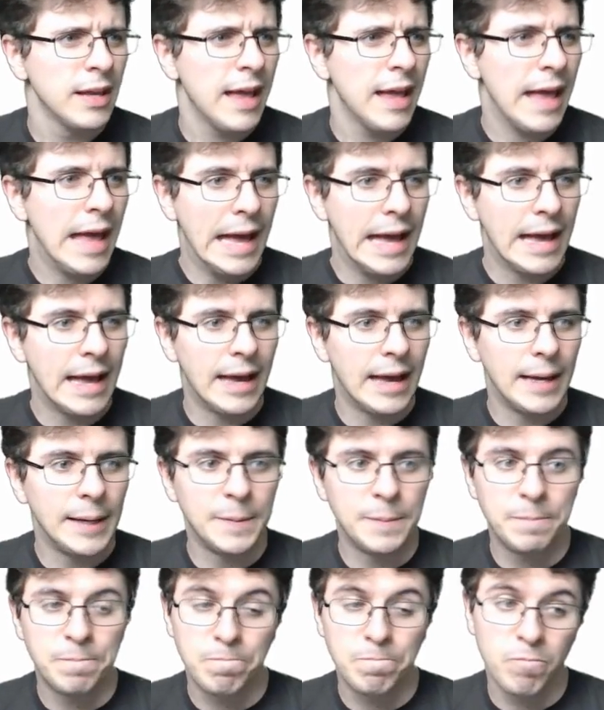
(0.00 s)

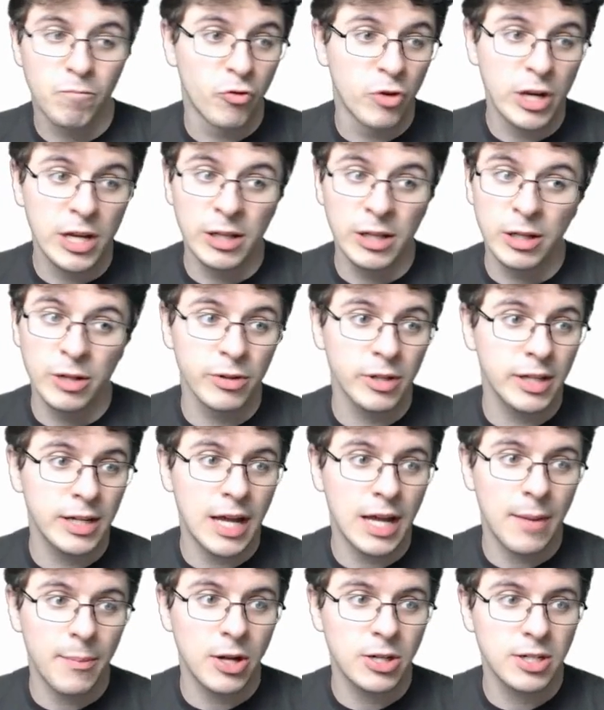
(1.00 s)
and really
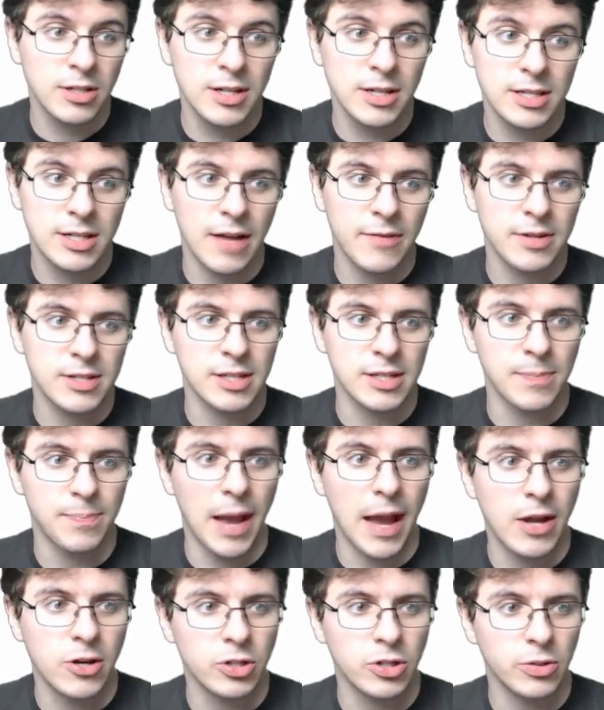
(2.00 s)
not much in this. Obviously,
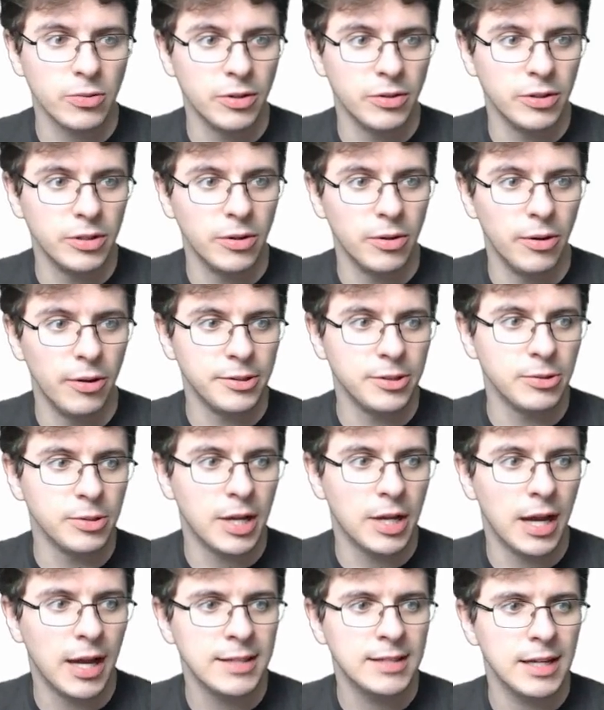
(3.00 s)
Banjo and all the new
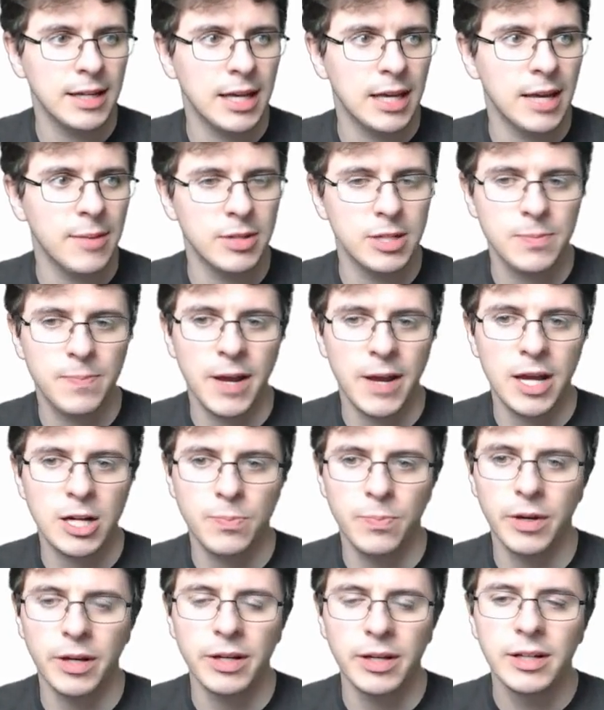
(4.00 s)
content came in this patch,
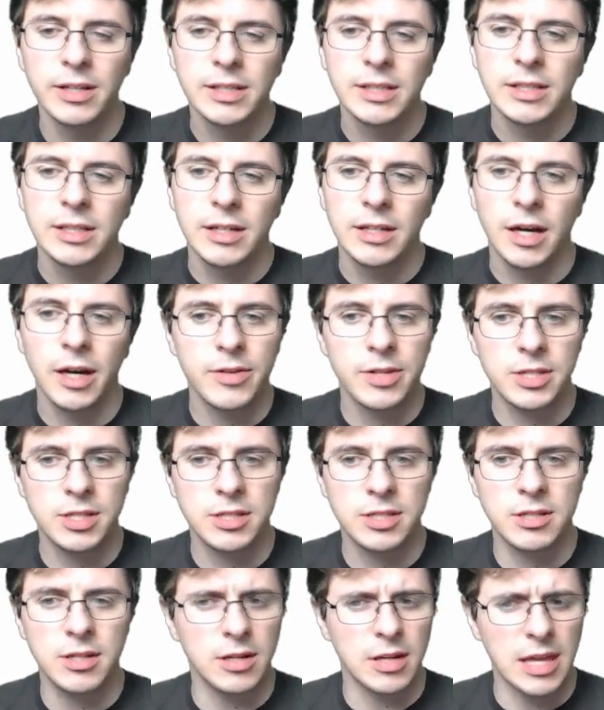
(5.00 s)
but this
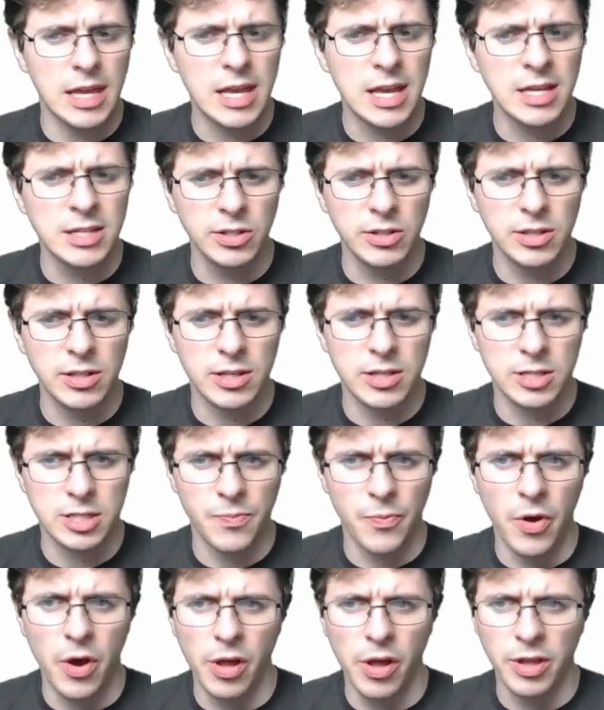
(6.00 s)
is easily the
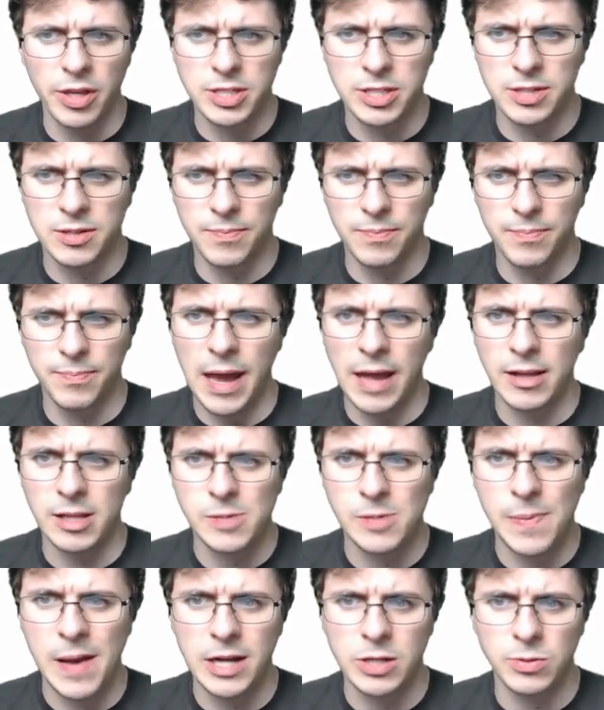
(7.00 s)
smallest balance
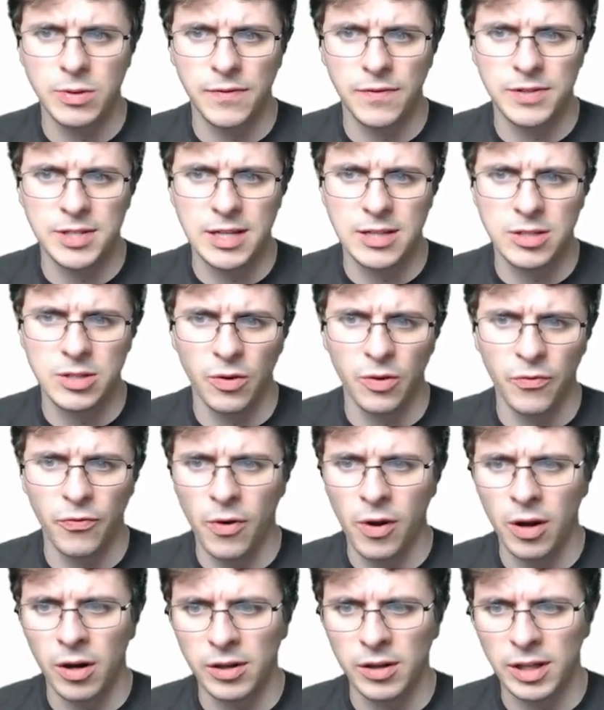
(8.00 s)
patch we've seen so
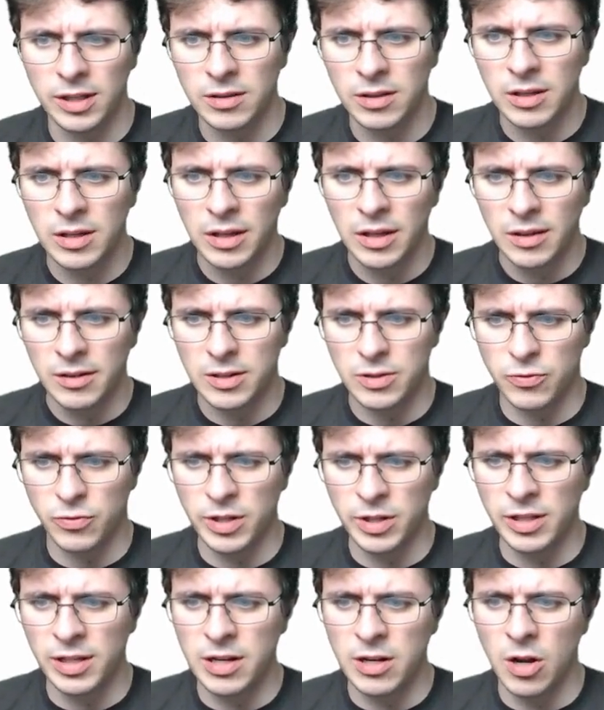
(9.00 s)
far. Like, there's
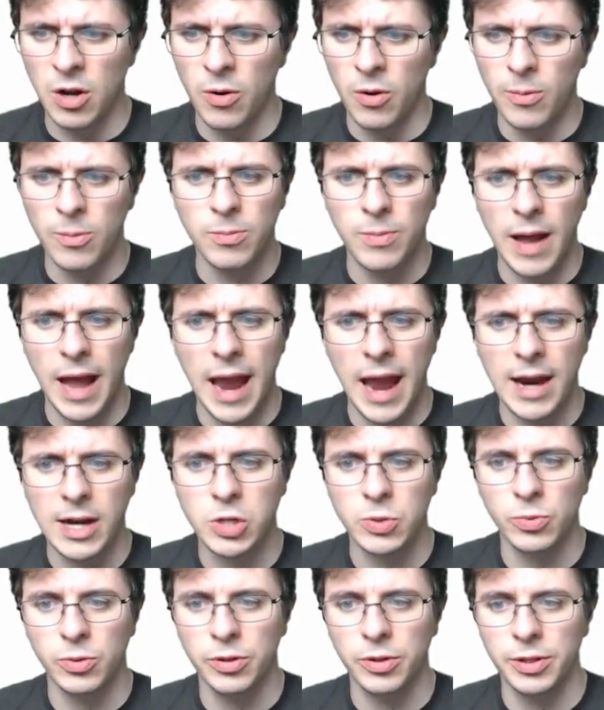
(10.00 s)
really no
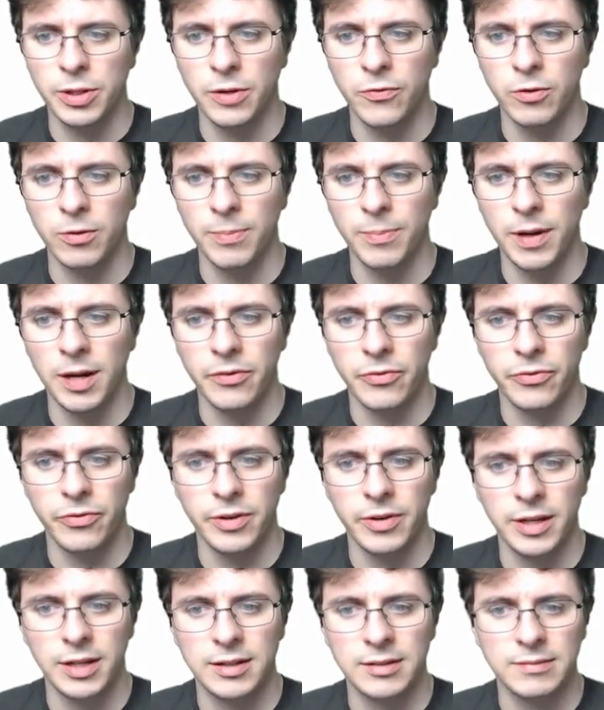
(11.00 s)
actual nerf or buff
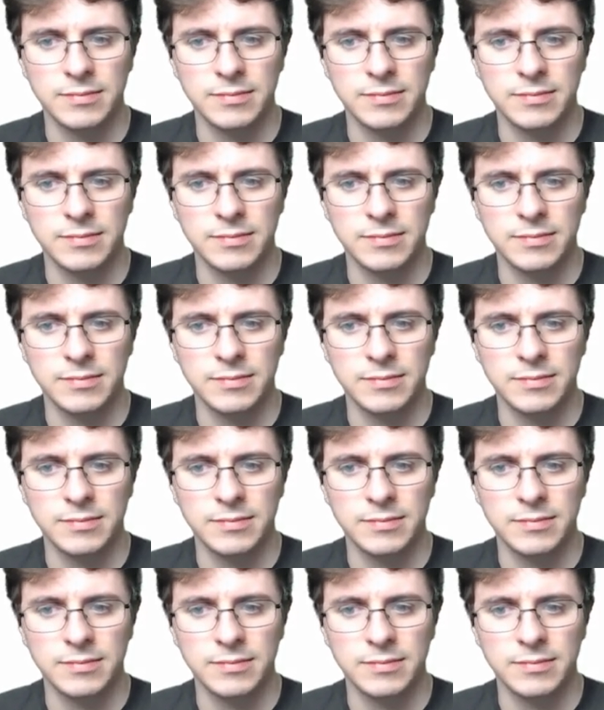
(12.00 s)
like